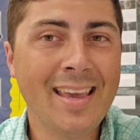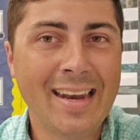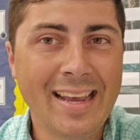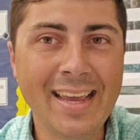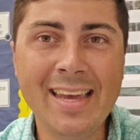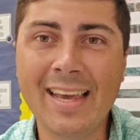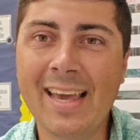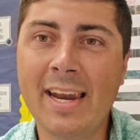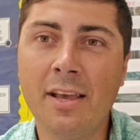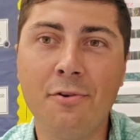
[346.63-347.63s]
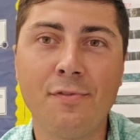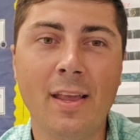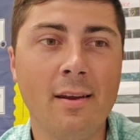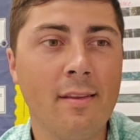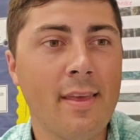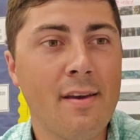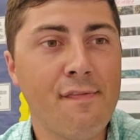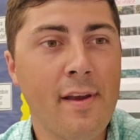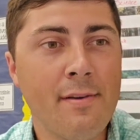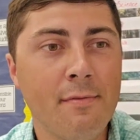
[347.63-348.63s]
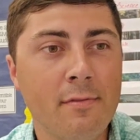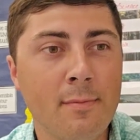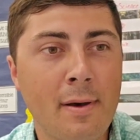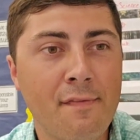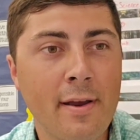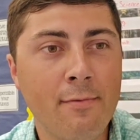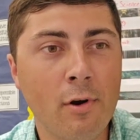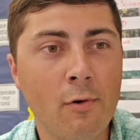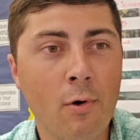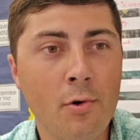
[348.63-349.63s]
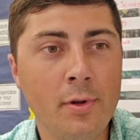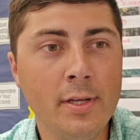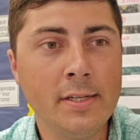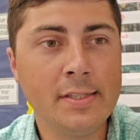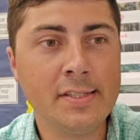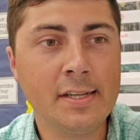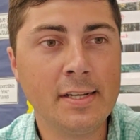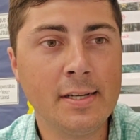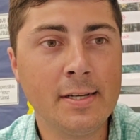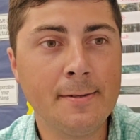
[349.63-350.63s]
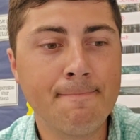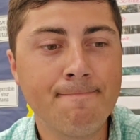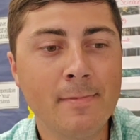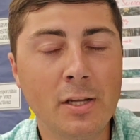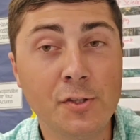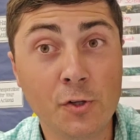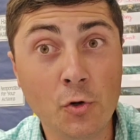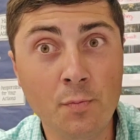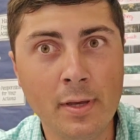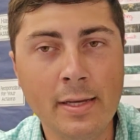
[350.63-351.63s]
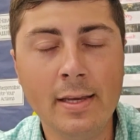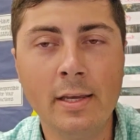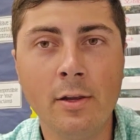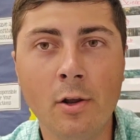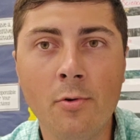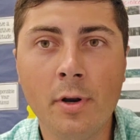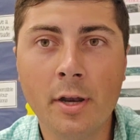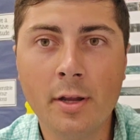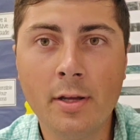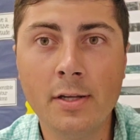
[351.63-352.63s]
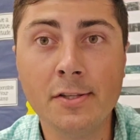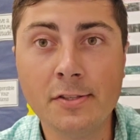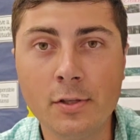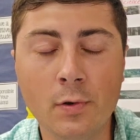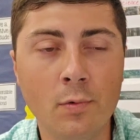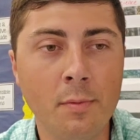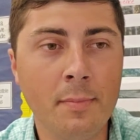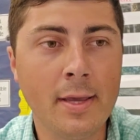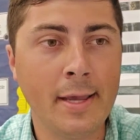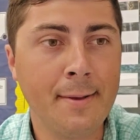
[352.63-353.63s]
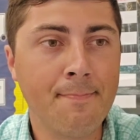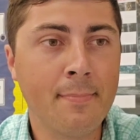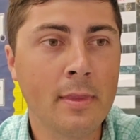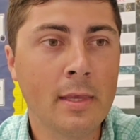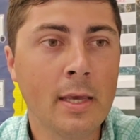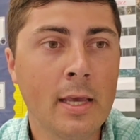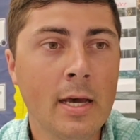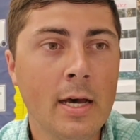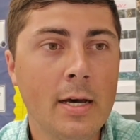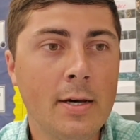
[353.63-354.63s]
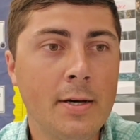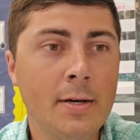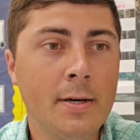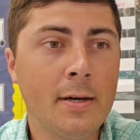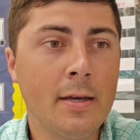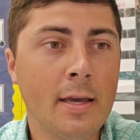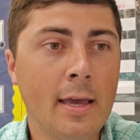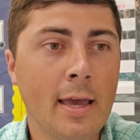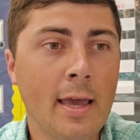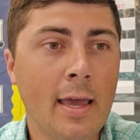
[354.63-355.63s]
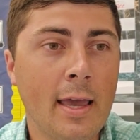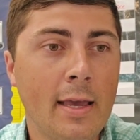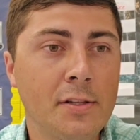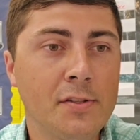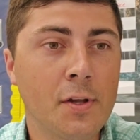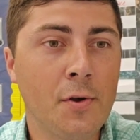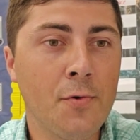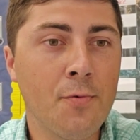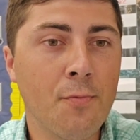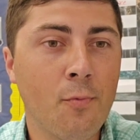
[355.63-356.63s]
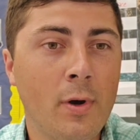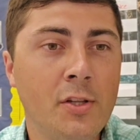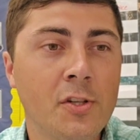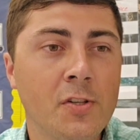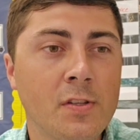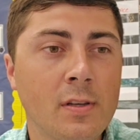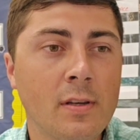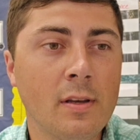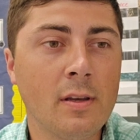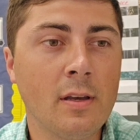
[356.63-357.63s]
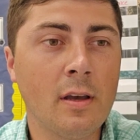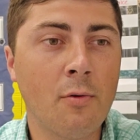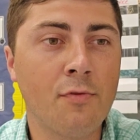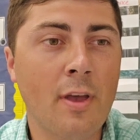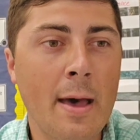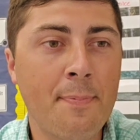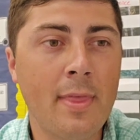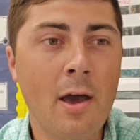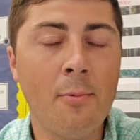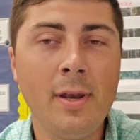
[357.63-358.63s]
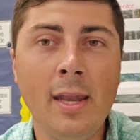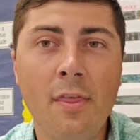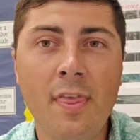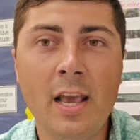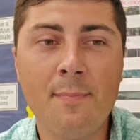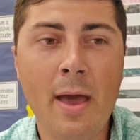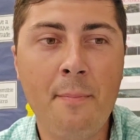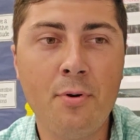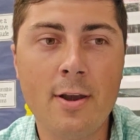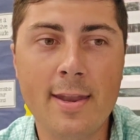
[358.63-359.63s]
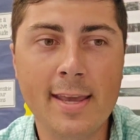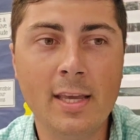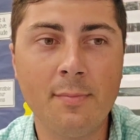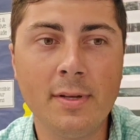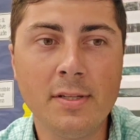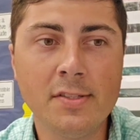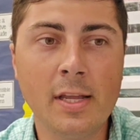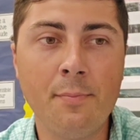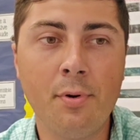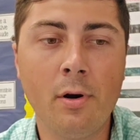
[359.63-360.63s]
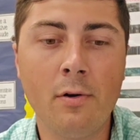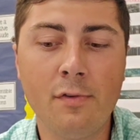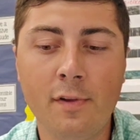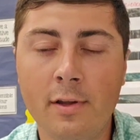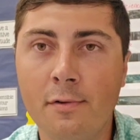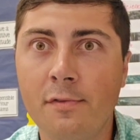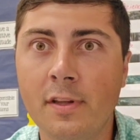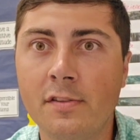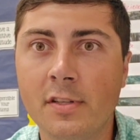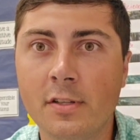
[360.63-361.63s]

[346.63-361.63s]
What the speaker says: and again, it kind of goes down to that to my favorite quote is assuming, and you know what it does to you and me. And so we just, on top of that, we need to think about predicaments and put ourselves in